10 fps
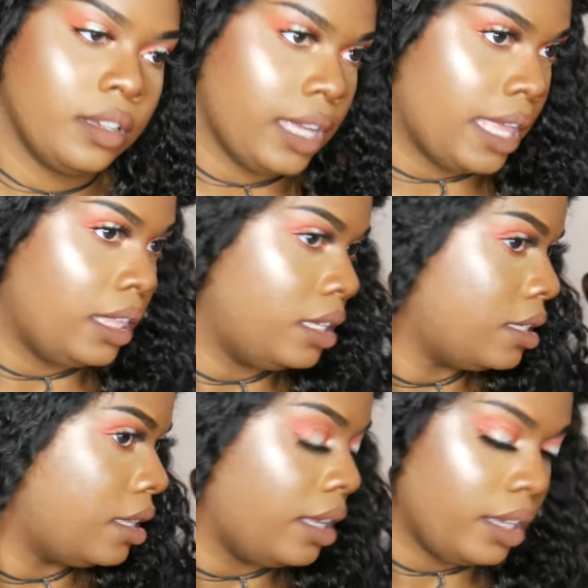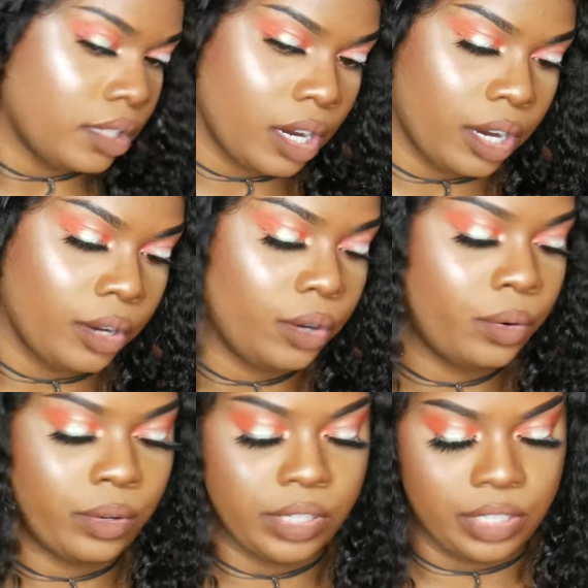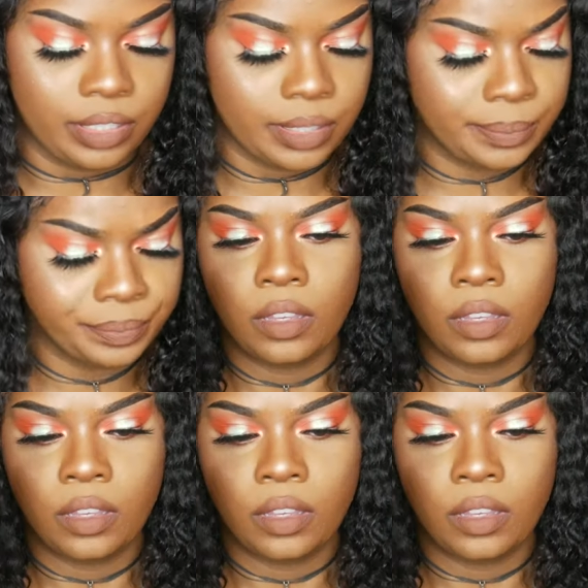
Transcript: And these things are gorgeous.